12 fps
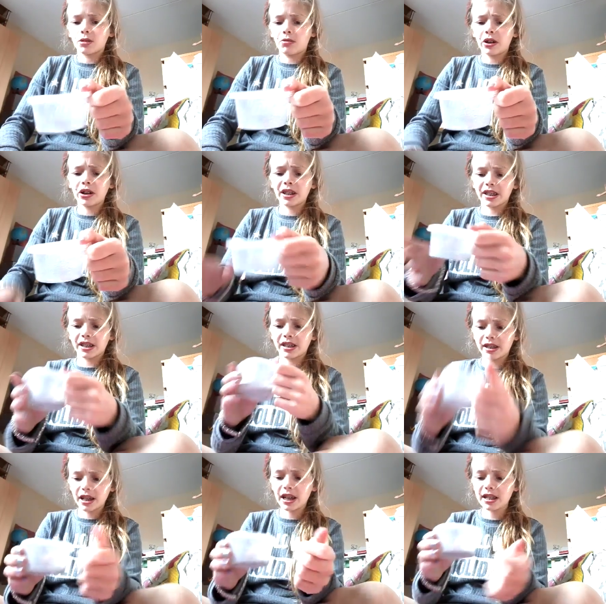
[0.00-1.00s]
What is
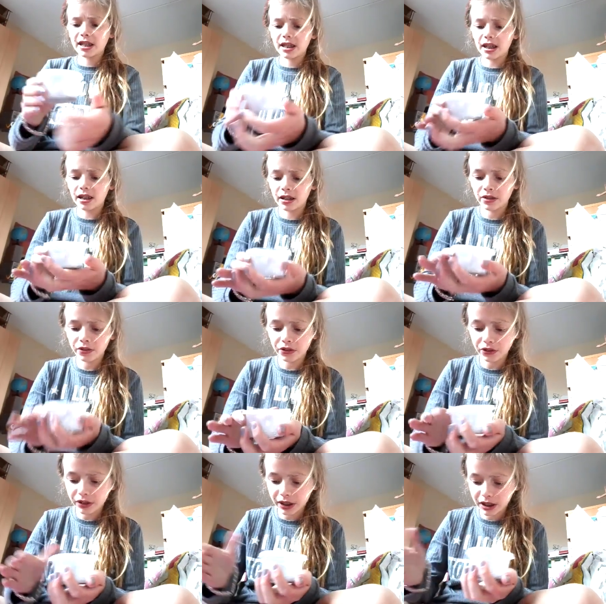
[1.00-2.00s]
this
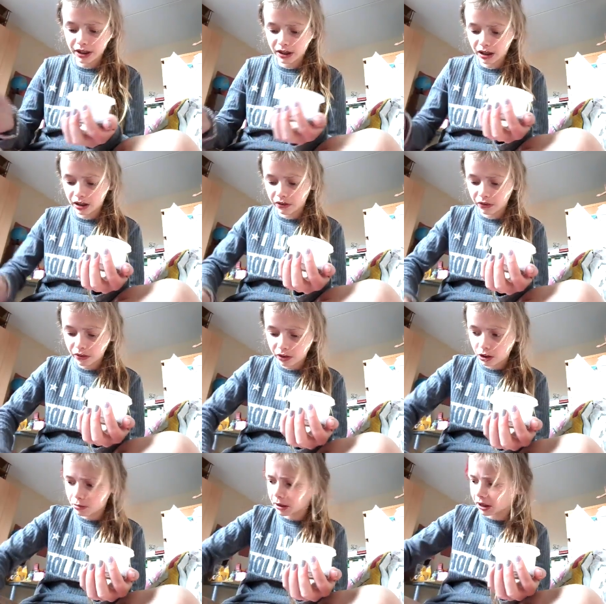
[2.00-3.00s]
freaky stuff?
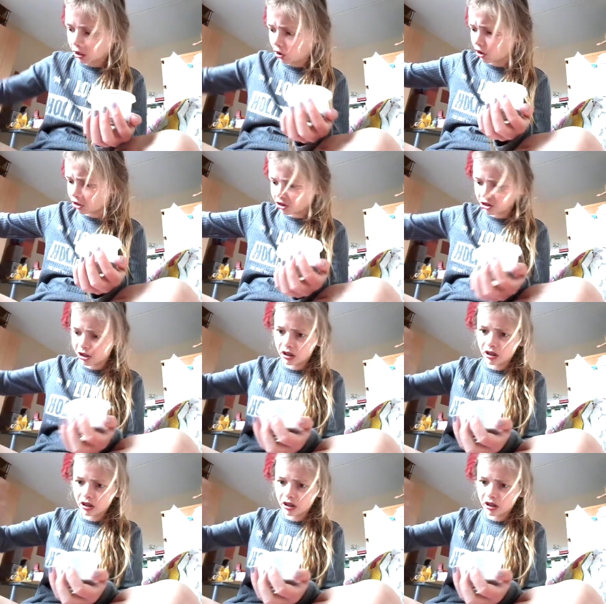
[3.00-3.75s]
Oh my gosh.